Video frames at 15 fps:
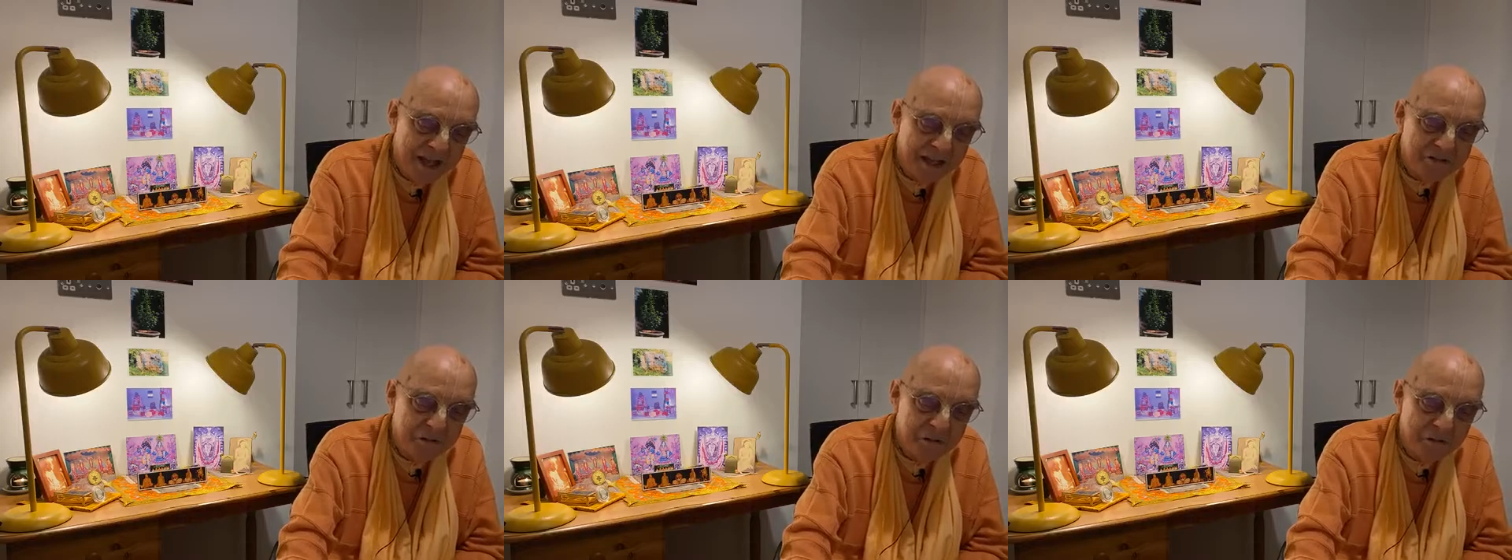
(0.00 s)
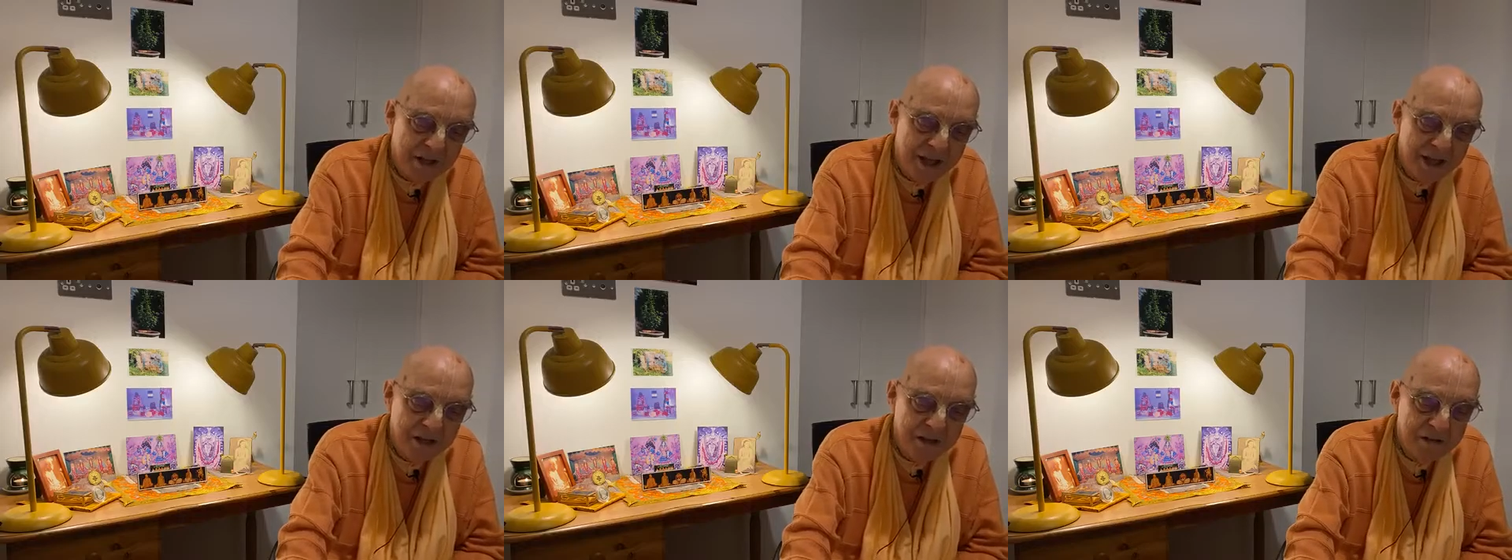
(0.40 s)

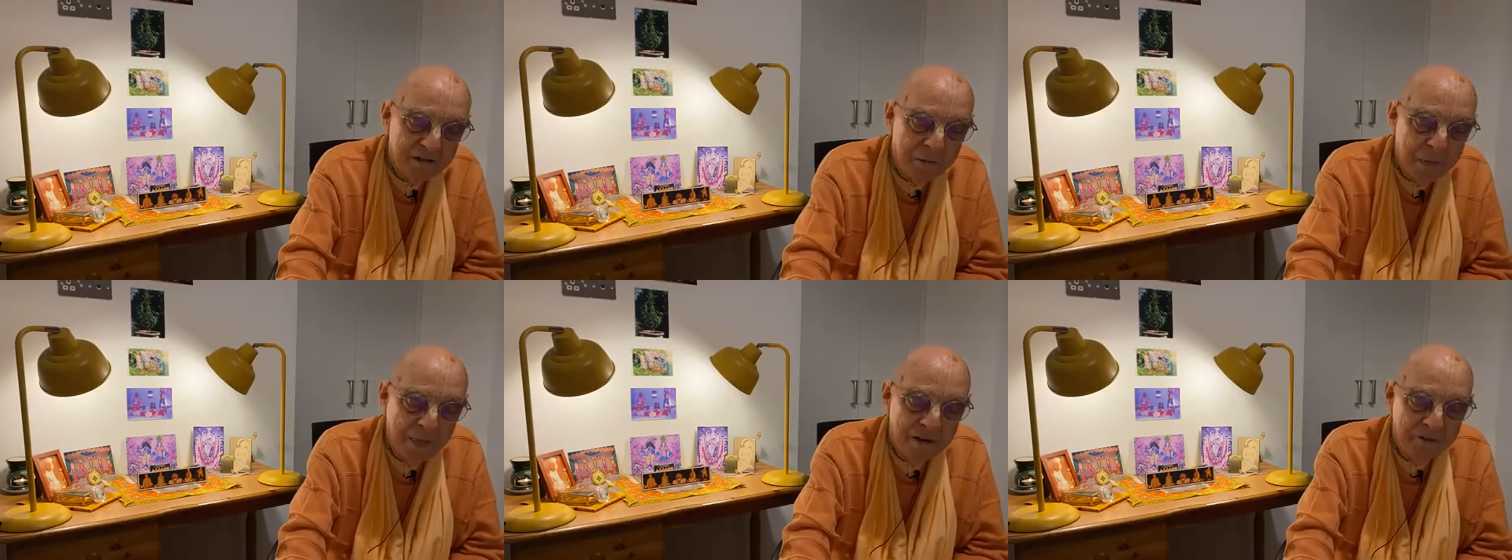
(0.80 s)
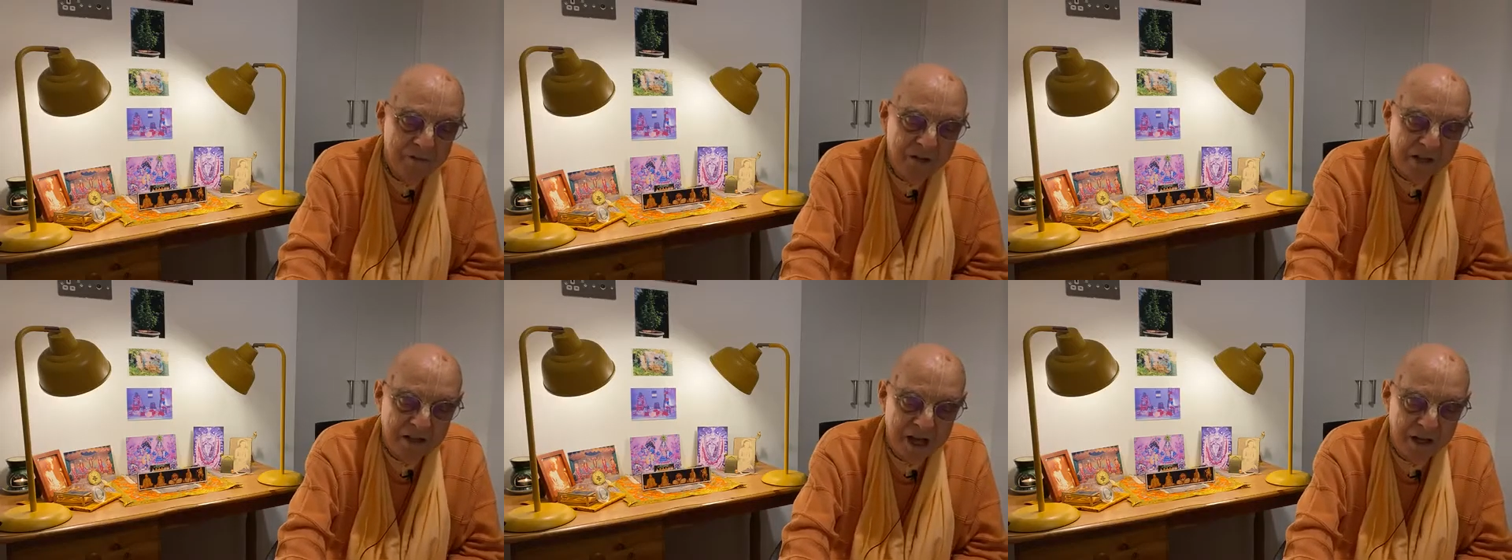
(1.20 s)
ascertained
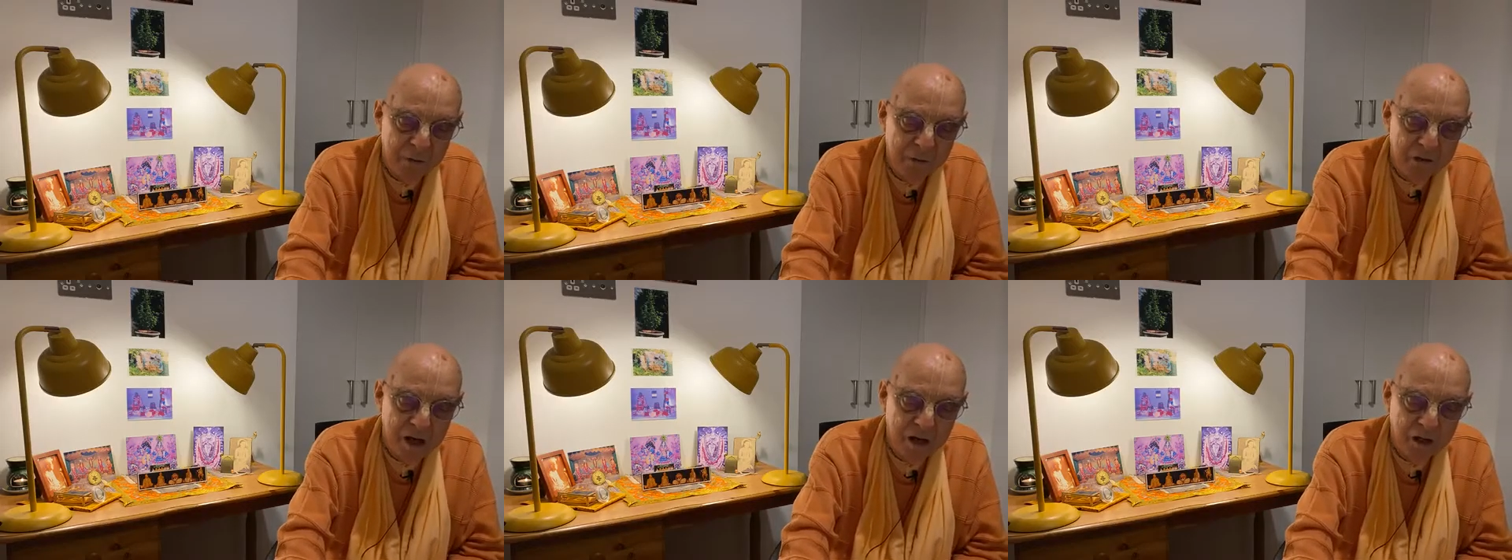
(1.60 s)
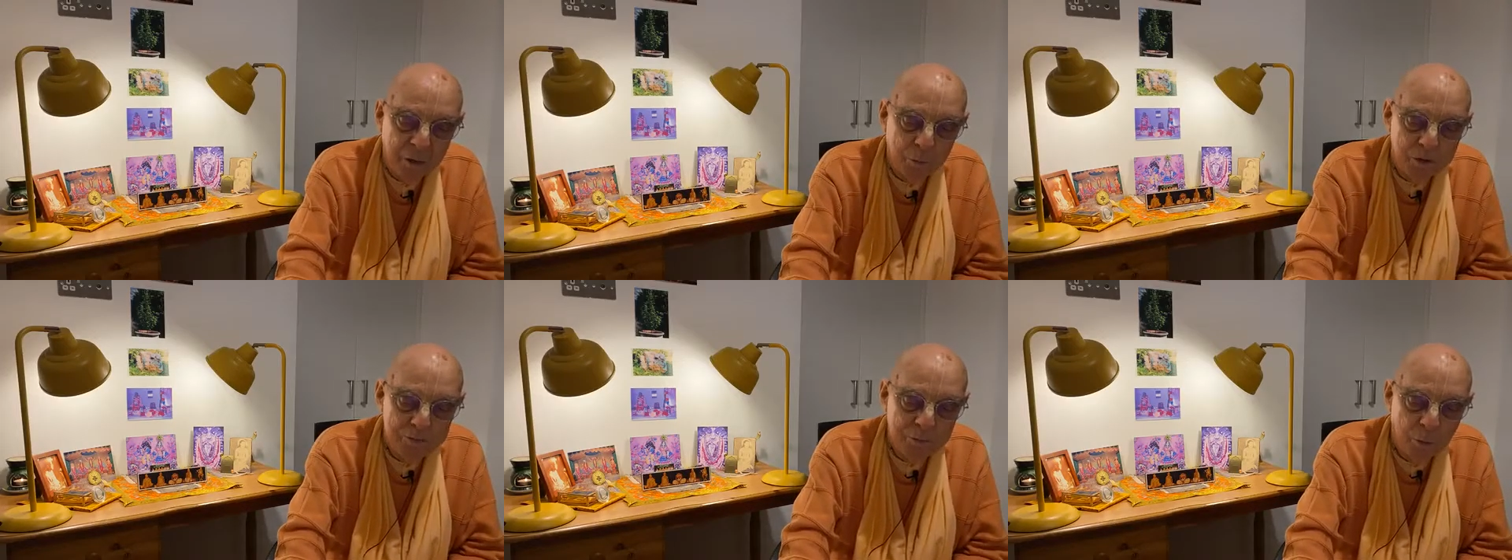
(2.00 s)
that Kanu Thakur
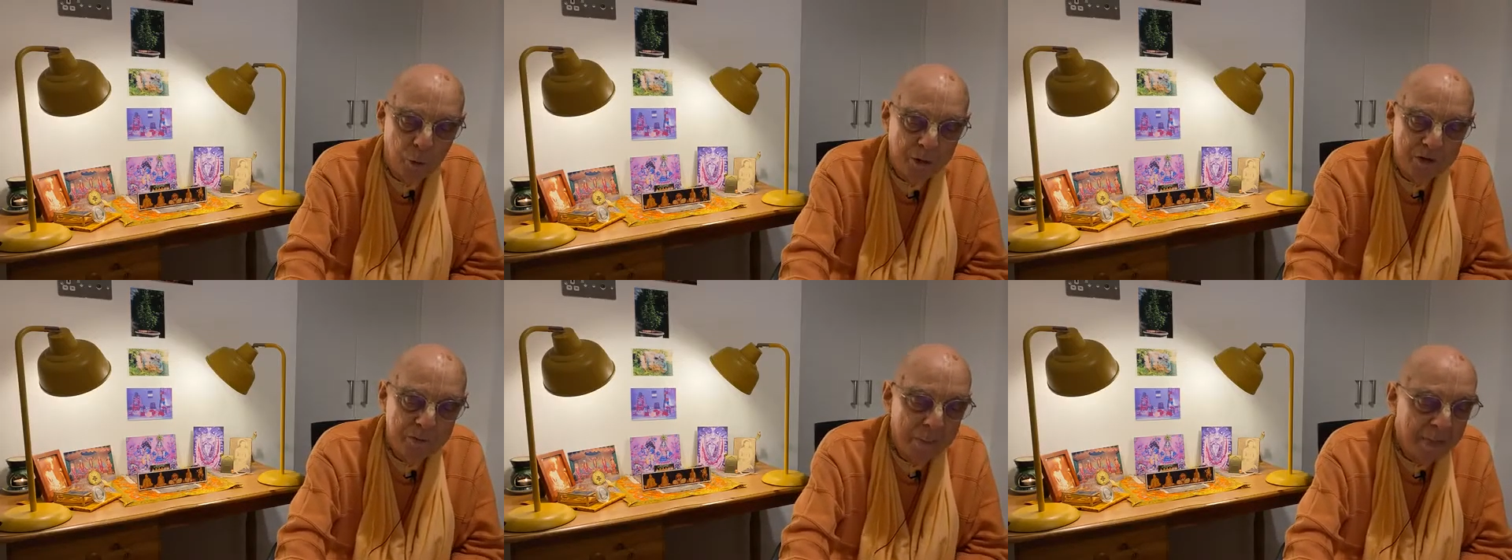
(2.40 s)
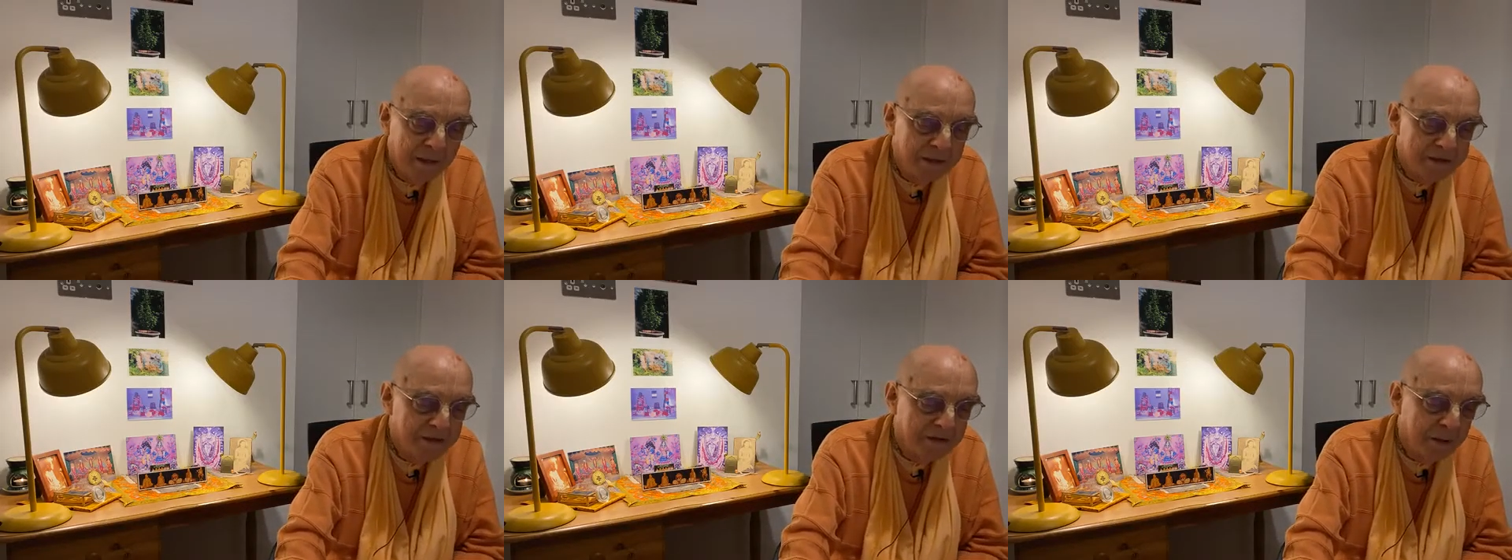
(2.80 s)
was born
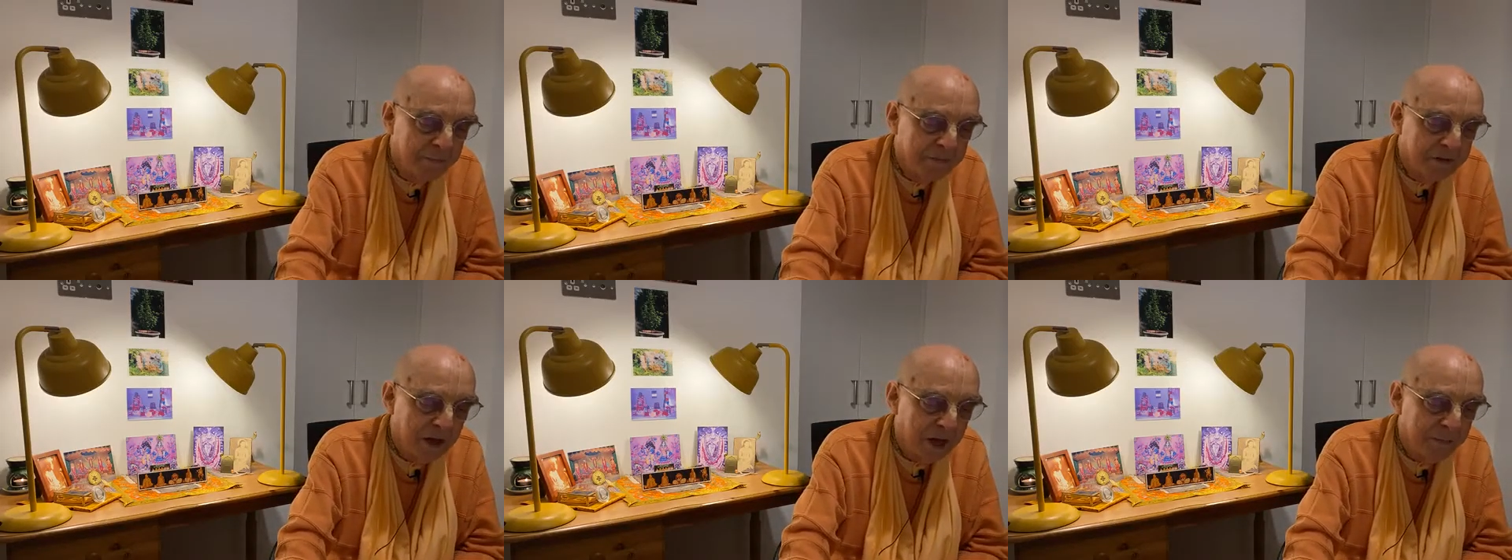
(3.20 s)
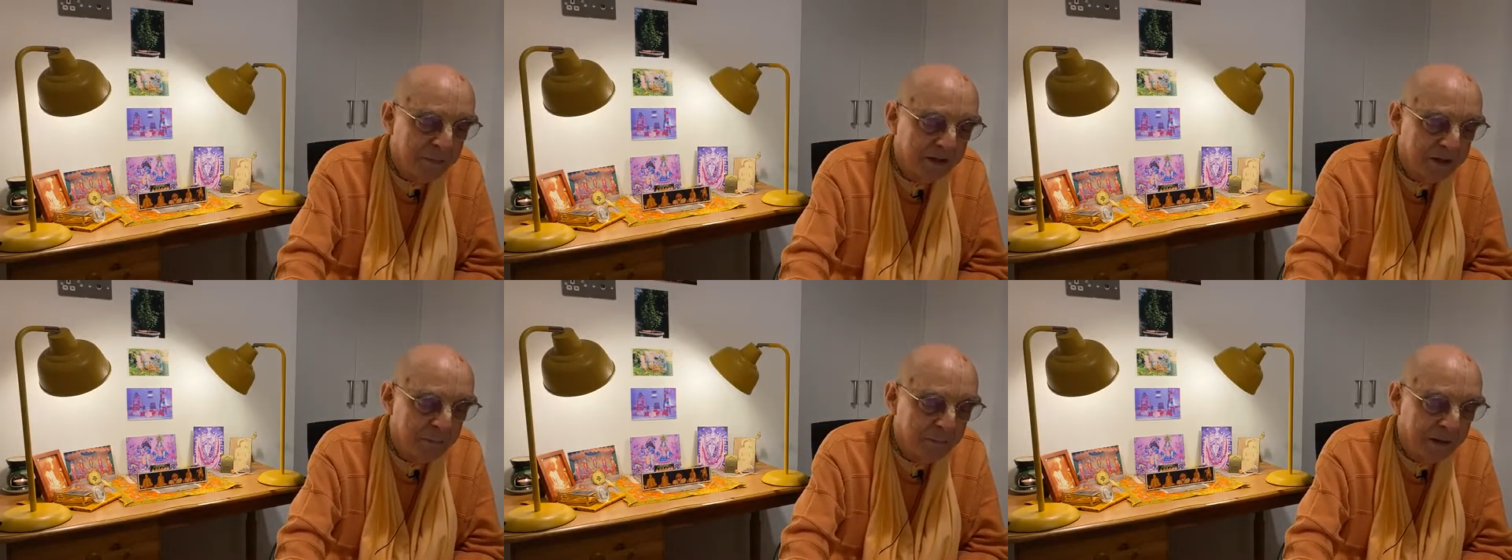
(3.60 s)
sometime
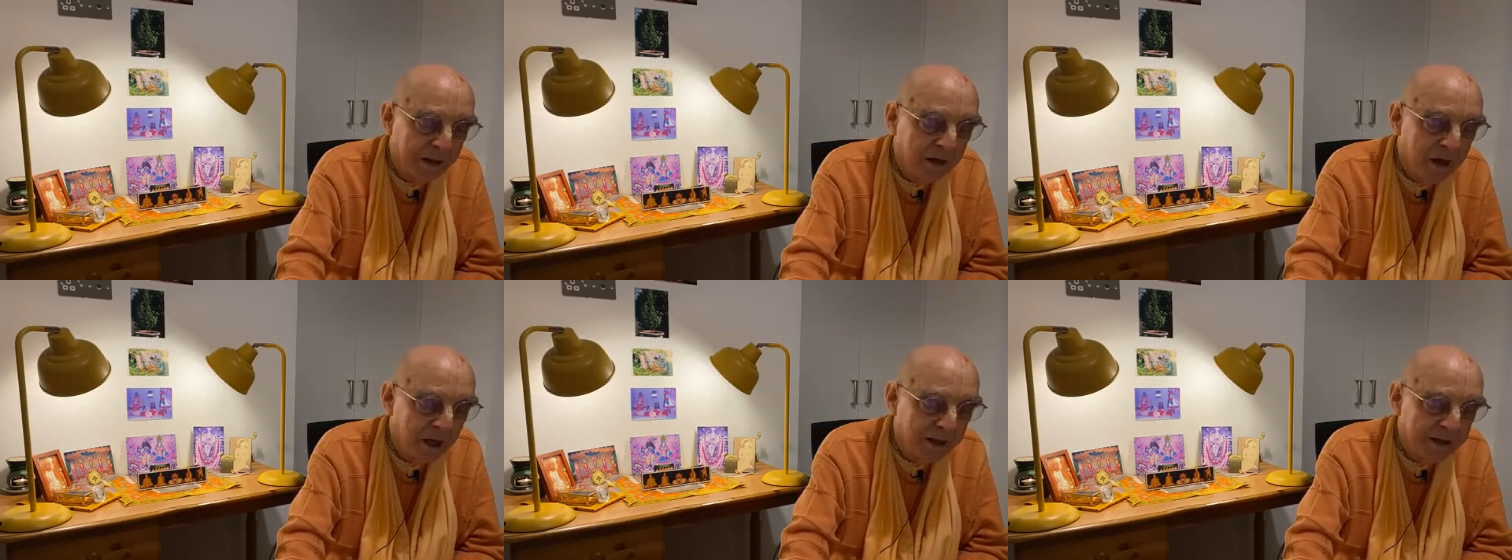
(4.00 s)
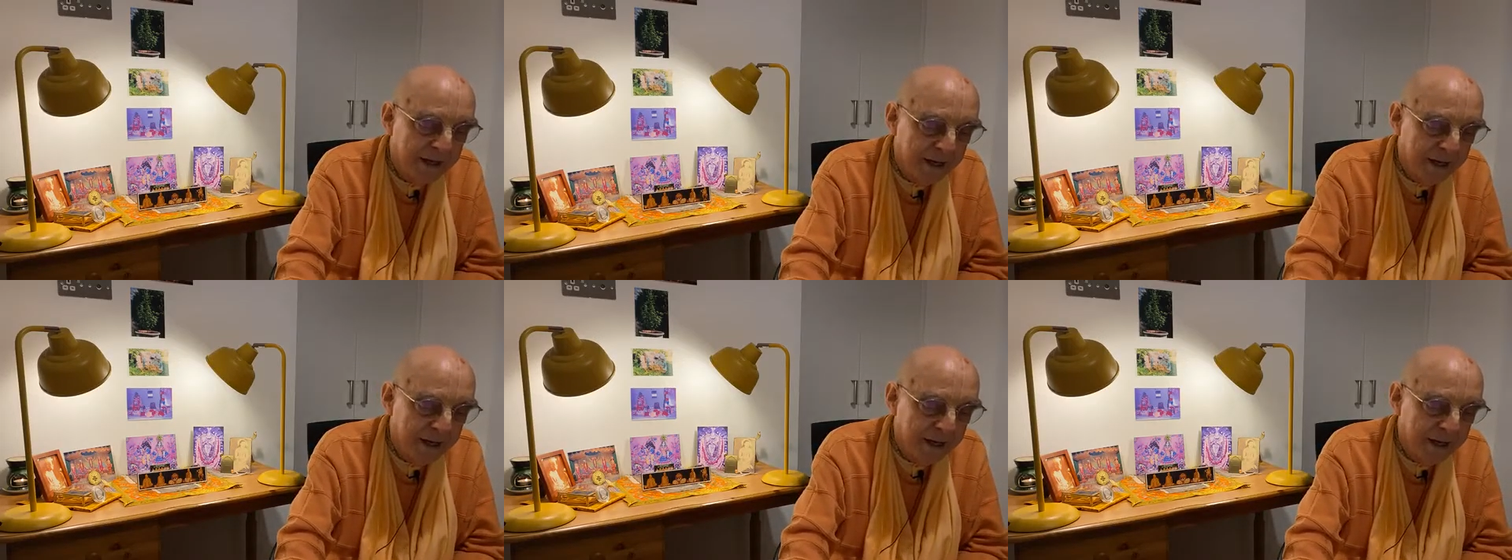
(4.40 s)
in the Bengali